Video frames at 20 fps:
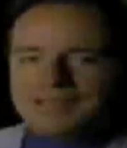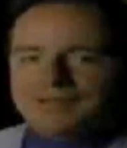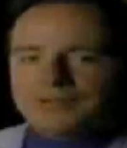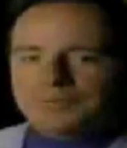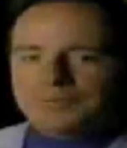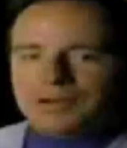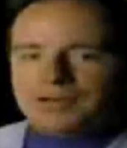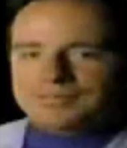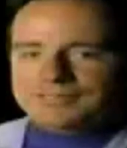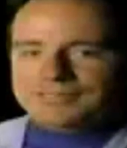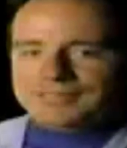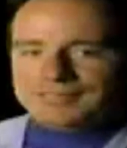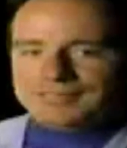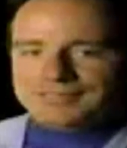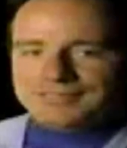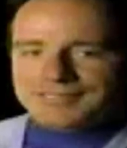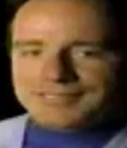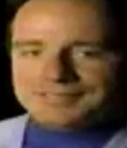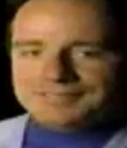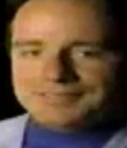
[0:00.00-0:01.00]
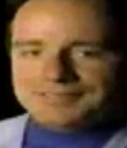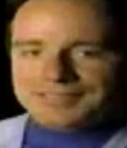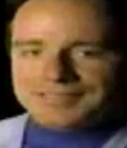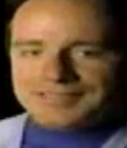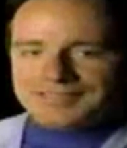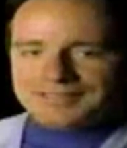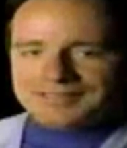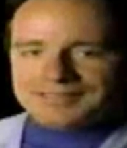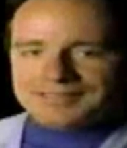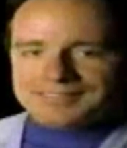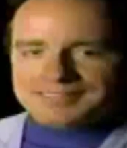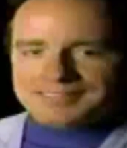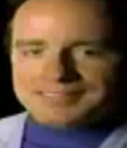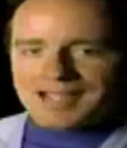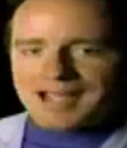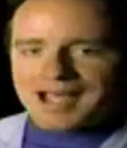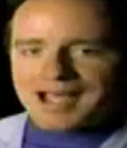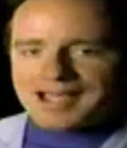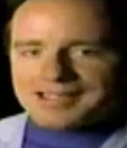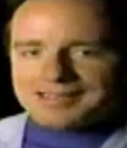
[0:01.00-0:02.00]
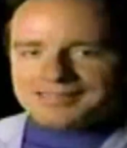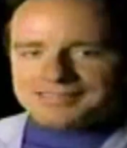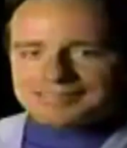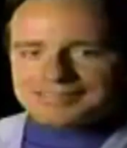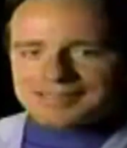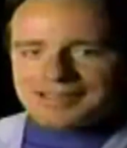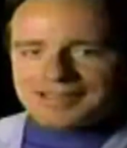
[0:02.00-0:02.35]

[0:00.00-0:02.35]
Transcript: Today you're watching TV and this guy